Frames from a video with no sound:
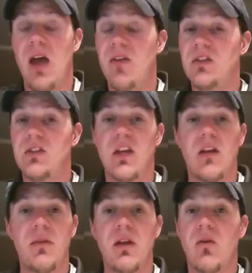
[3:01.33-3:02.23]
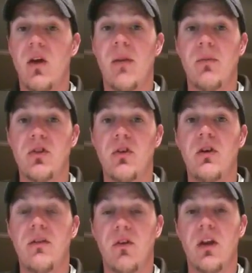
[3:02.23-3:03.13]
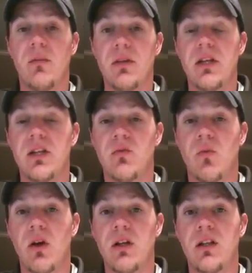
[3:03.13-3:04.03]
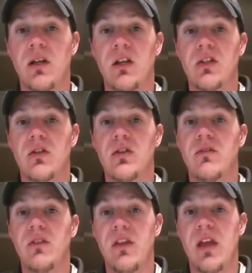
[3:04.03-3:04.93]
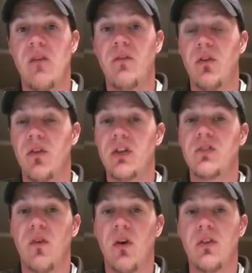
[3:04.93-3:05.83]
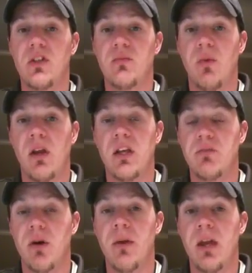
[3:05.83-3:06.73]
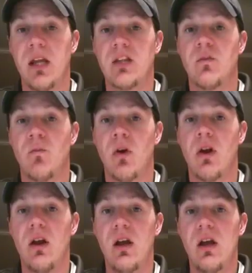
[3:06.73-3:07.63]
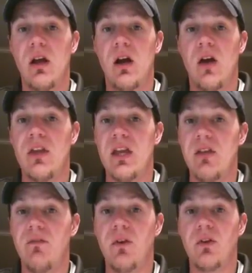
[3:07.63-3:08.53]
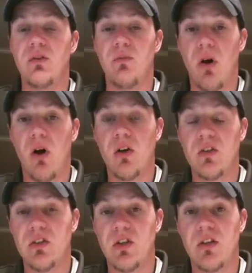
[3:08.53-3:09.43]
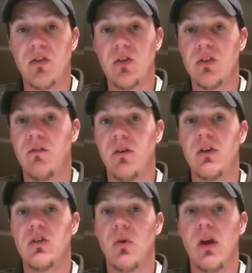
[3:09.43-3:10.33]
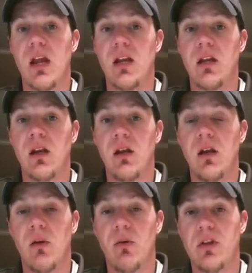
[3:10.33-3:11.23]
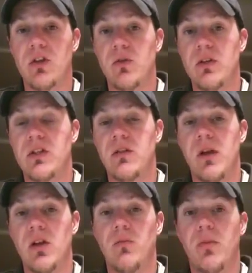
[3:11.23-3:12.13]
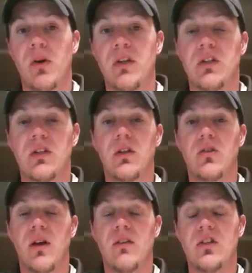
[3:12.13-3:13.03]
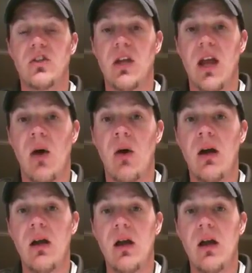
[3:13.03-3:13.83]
And this is going to be a great opportunity for him. He's worked exclusively in the outfield thus far this spring. He's probably going to get some work on the infield tomorrow because the Giants are just very shorthanded with injuries to Emmanuel Burris and Travis Ishikawa.